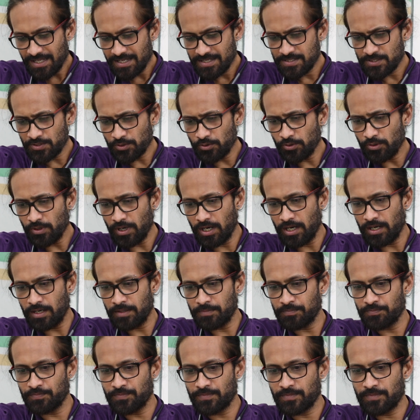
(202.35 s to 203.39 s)
So
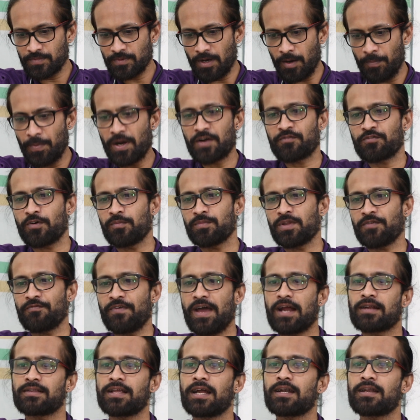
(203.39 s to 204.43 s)
apart from the
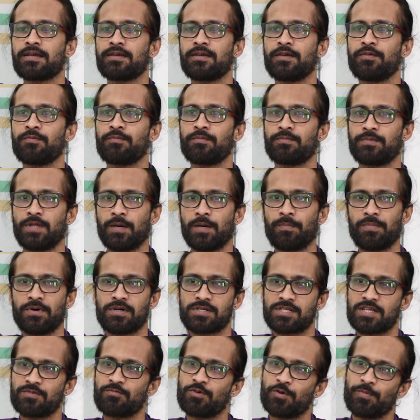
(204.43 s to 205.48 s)
fact that the
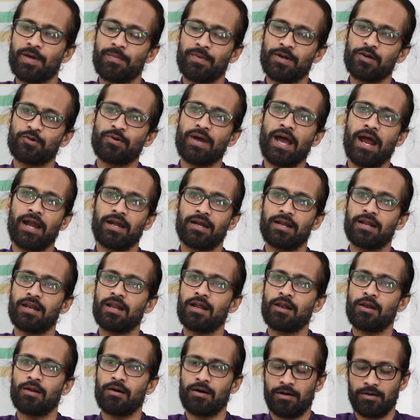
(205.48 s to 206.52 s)
person would be able to handle